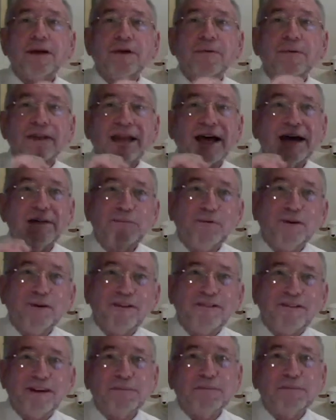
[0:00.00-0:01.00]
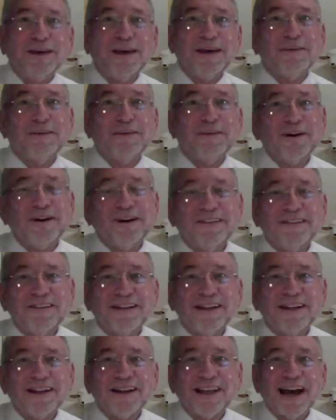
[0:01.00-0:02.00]
Well, I'm doing something at Mary's
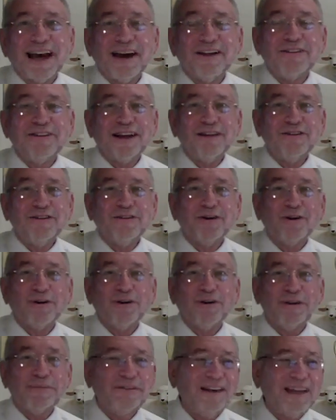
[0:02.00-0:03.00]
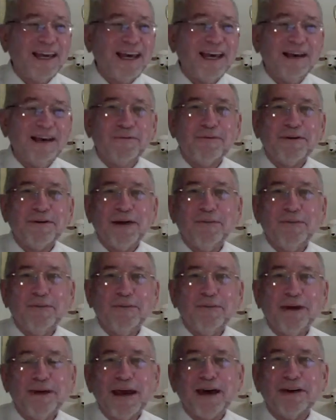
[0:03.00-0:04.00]
Little House. I told them today, I
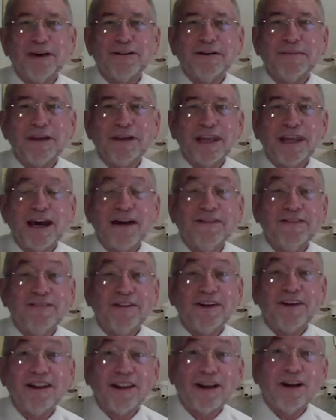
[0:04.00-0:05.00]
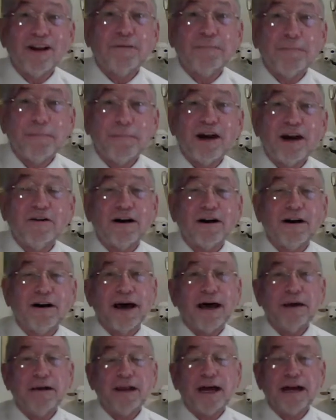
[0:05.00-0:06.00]
emailed them today, I feel a little better
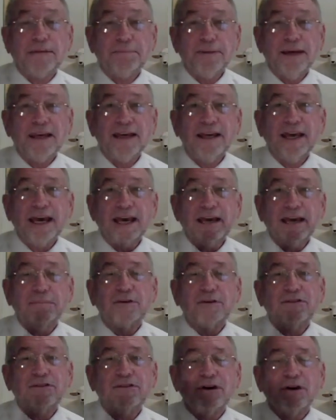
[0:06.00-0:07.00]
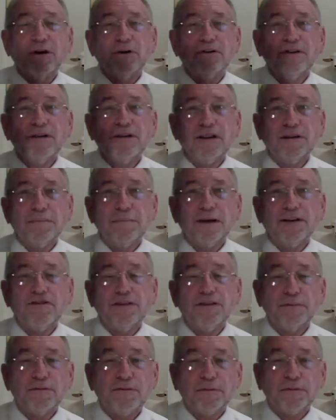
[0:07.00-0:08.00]
about not being able to go to the
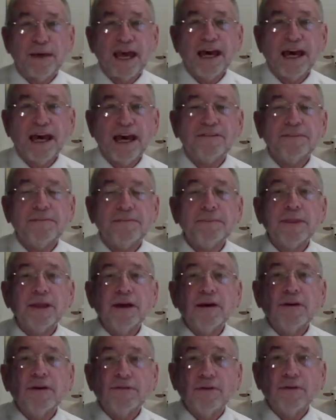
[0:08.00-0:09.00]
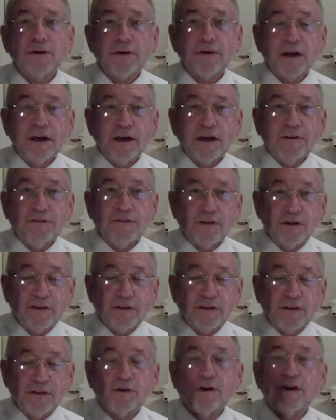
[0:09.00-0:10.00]
bishop's mass for the
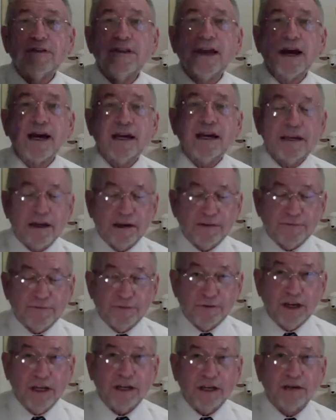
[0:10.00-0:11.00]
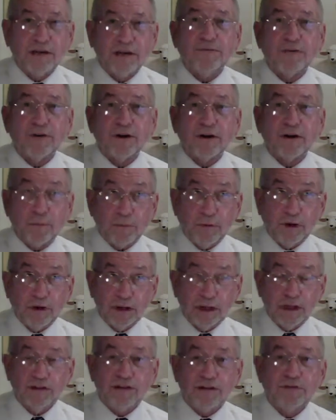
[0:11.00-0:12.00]
Fortnight of freedom, for
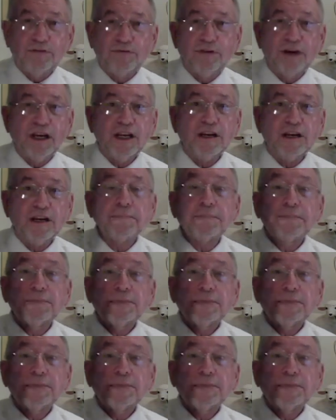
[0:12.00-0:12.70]
religious freedom,